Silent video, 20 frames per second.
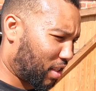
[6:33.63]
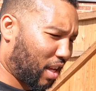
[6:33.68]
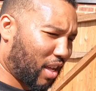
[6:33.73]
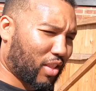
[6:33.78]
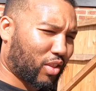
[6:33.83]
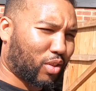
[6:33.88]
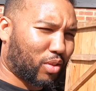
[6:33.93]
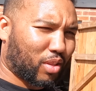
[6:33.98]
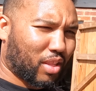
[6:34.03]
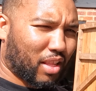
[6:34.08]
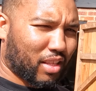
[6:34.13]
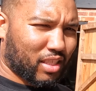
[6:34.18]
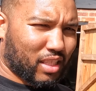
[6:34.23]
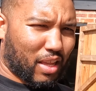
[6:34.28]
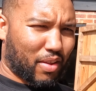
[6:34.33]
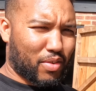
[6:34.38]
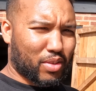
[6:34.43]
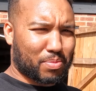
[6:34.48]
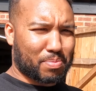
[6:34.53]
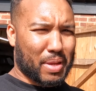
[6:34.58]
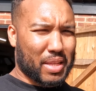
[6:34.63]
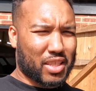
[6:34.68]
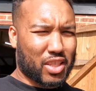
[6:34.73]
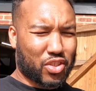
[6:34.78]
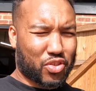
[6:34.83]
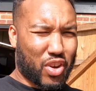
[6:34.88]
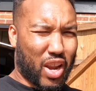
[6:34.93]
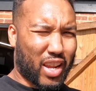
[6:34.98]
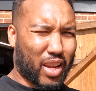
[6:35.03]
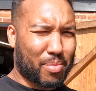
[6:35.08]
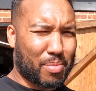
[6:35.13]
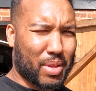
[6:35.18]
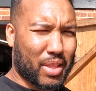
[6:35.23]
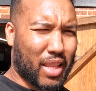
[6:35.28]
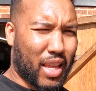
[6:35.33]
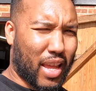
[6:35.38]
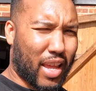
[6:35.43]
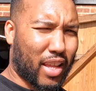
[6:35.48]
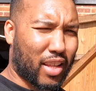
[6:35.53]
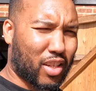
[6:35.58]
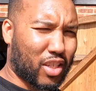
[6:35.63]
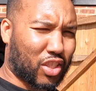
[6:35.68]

And Stevie's basically dragging me there.